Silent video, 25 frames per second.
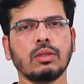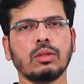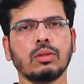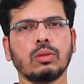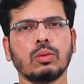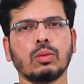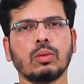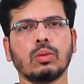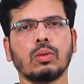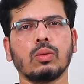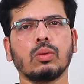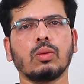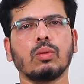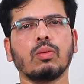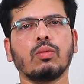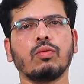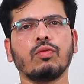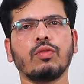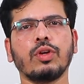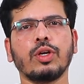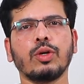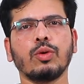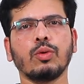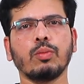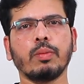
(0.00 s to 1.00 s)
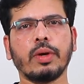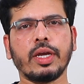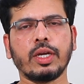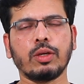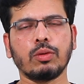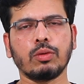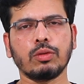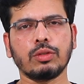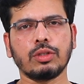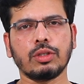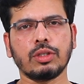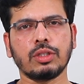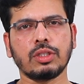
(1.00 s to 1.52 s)
So we do
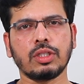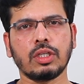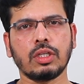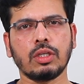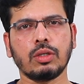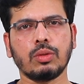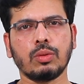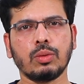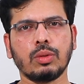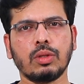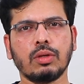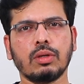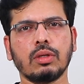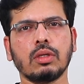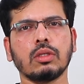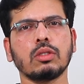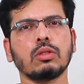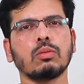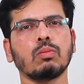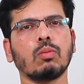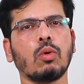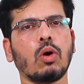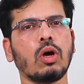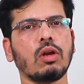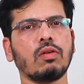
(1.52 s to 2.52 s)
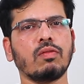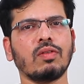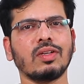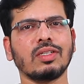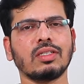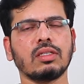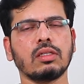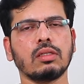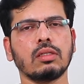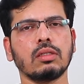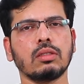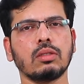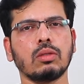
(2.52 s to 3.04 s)
microsurgery to the small
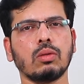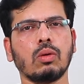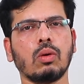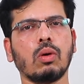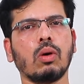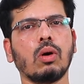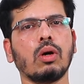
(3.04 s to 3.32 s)
vessels